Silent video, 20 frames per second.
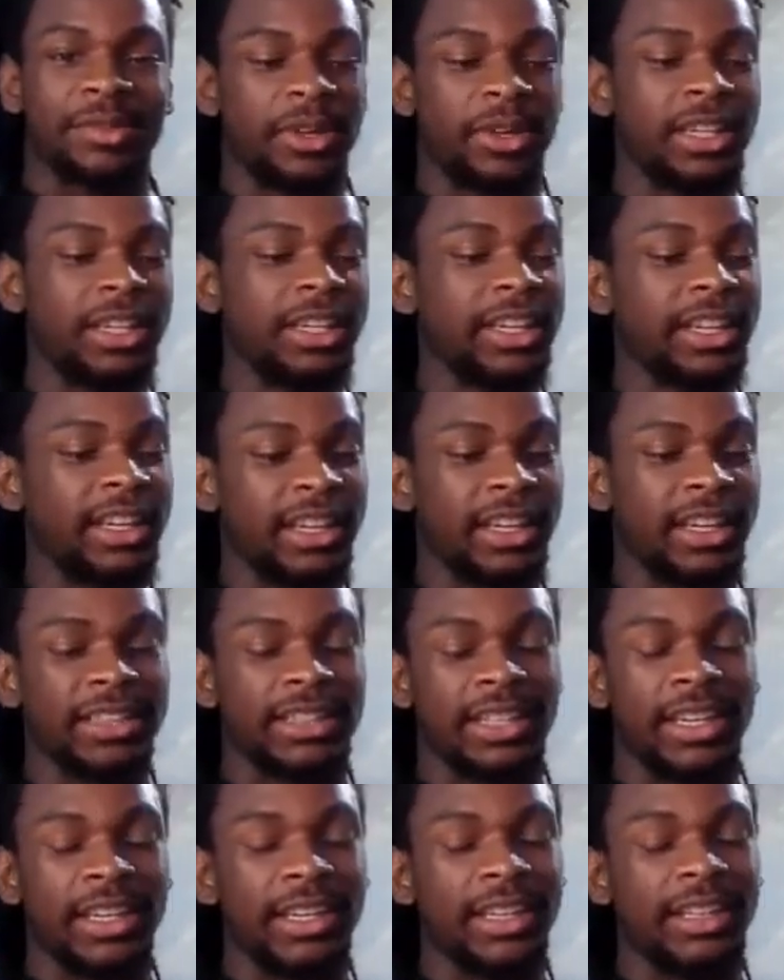what he did at
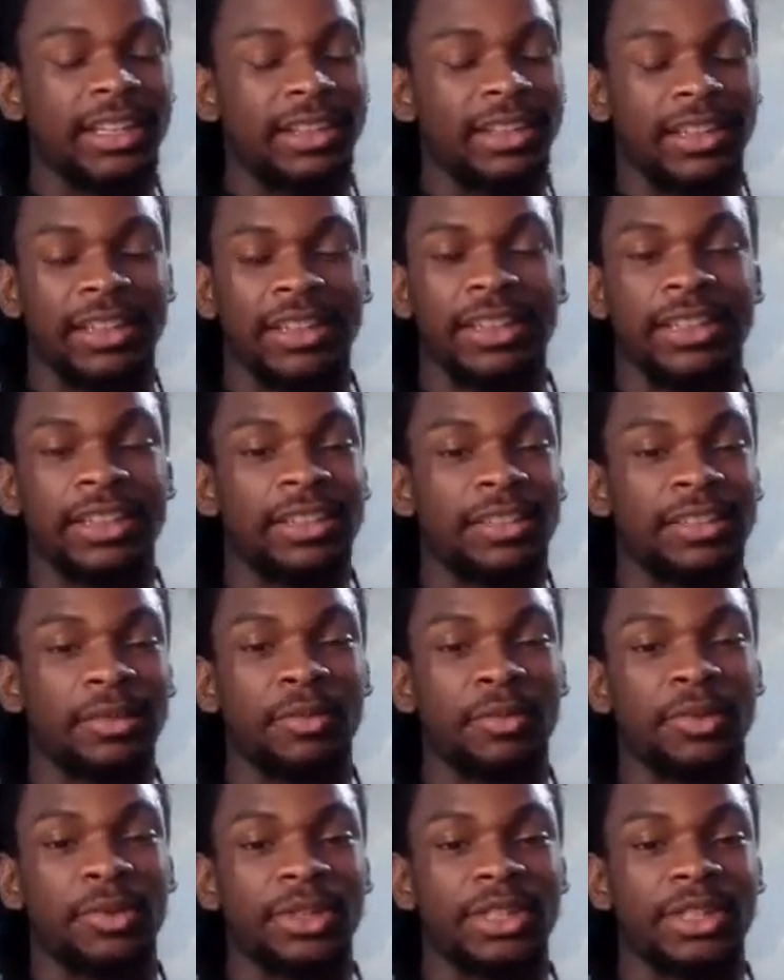Kentucky, leading them
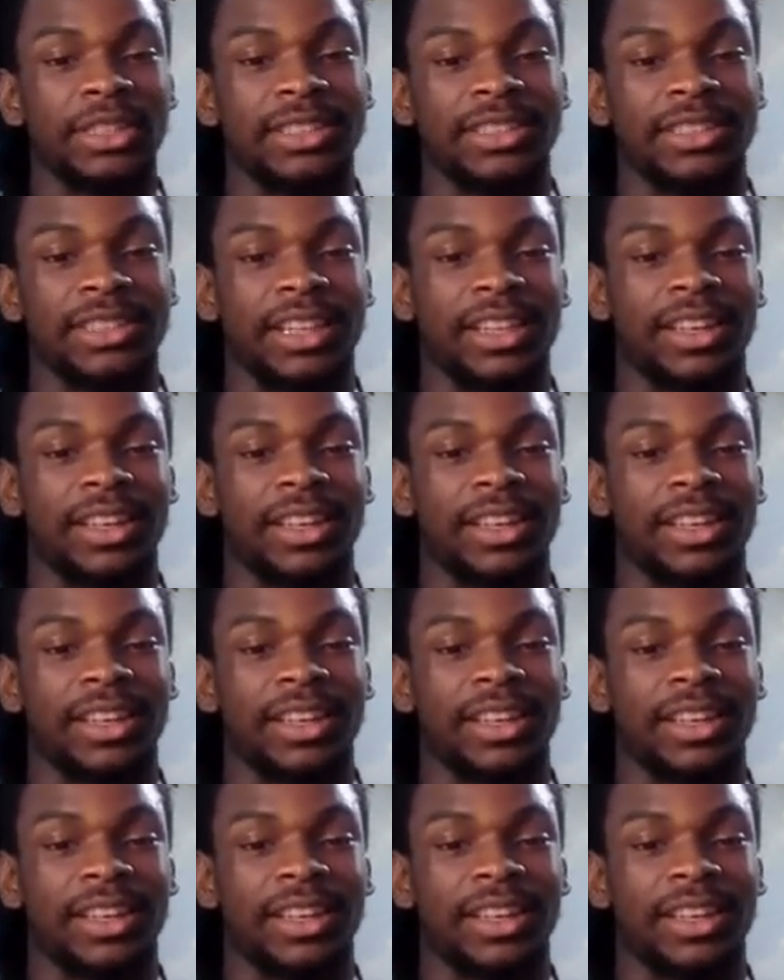boys,